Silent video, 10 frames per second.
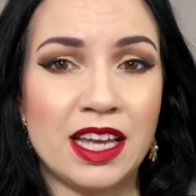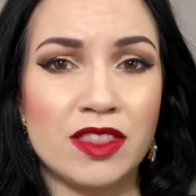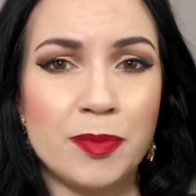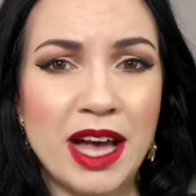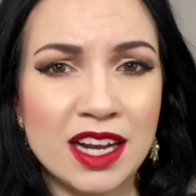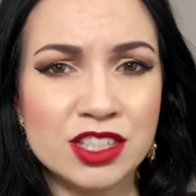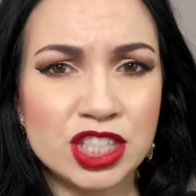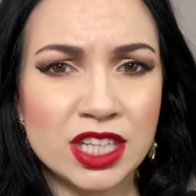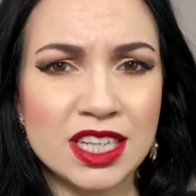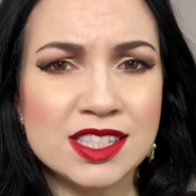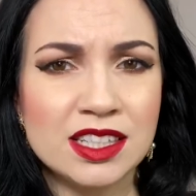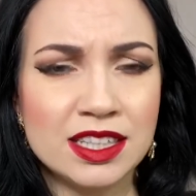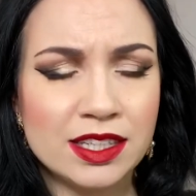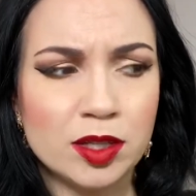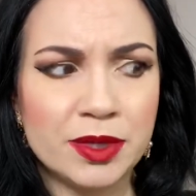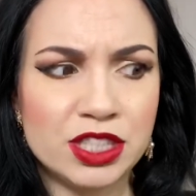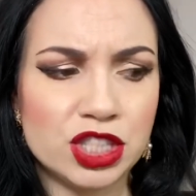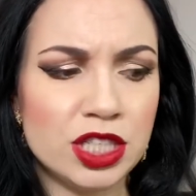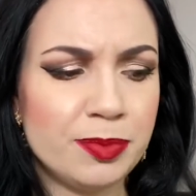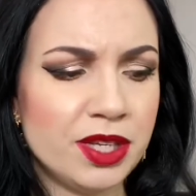The packaging, it's a little bit
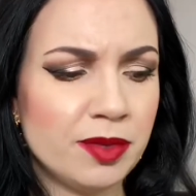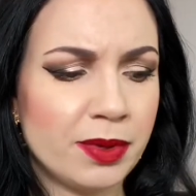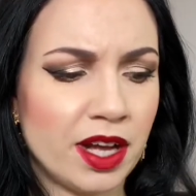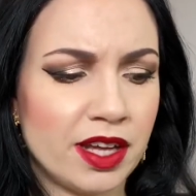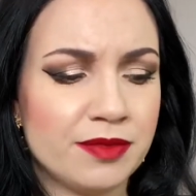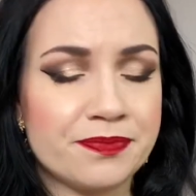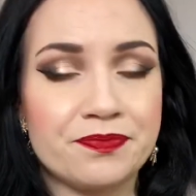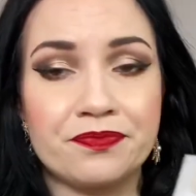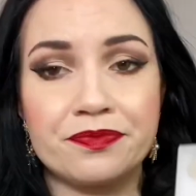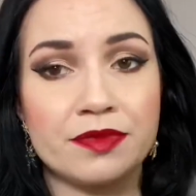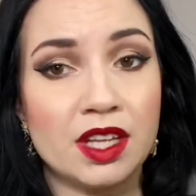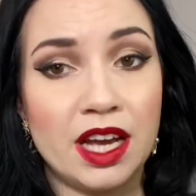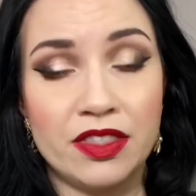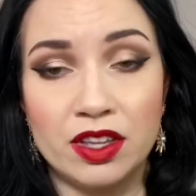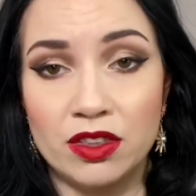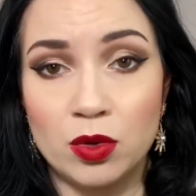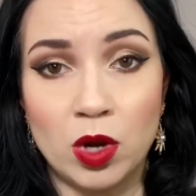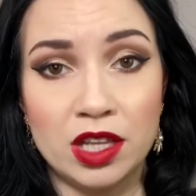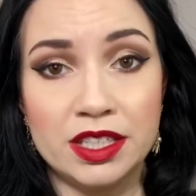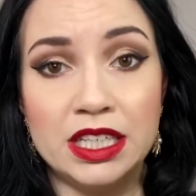cheapy, but I think the
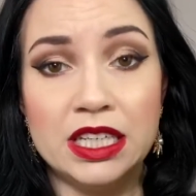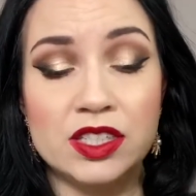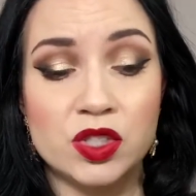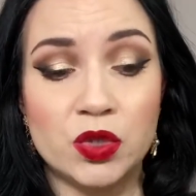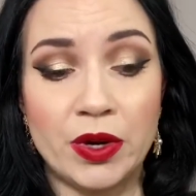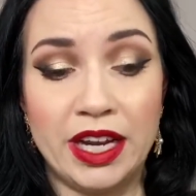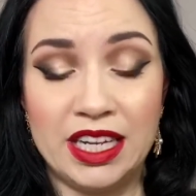quality is great.